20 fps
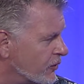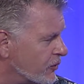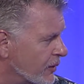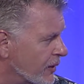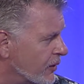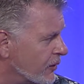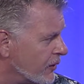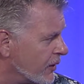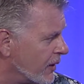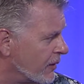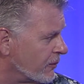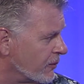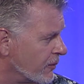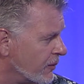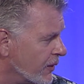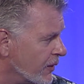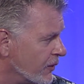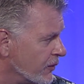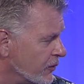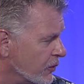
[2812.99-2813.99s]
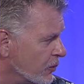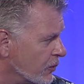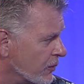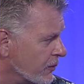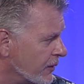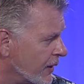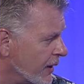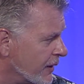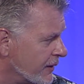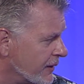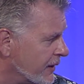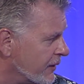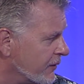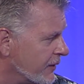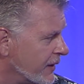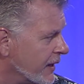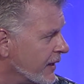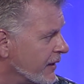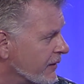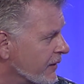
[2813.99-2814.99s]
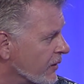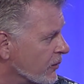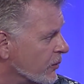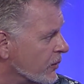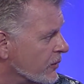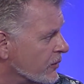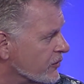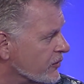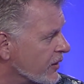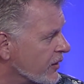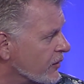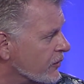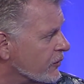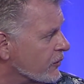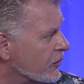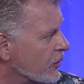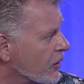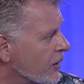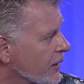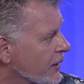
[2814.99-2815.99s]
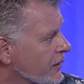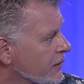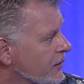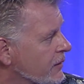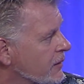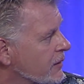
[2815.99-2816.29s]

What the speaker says: so I don't know whether you were hearing anything we were saying or not.